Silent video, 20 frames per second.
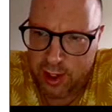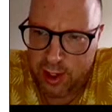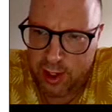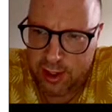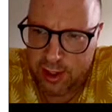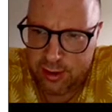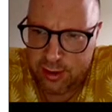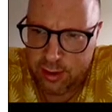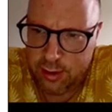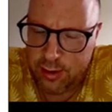move
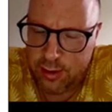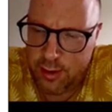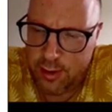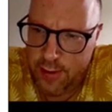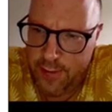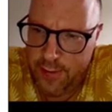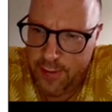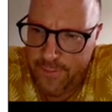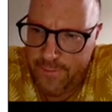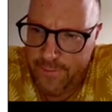to Azure,
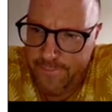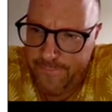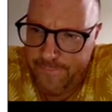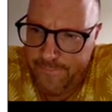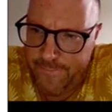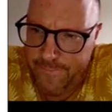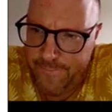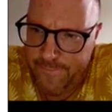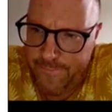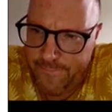
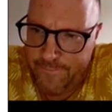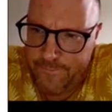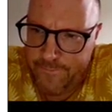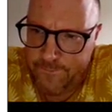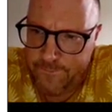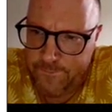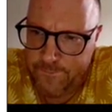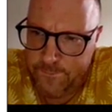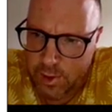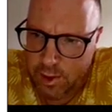
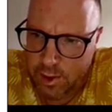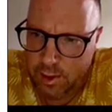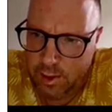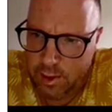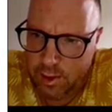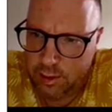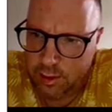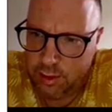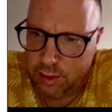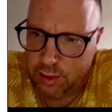
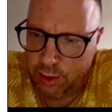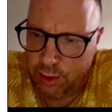a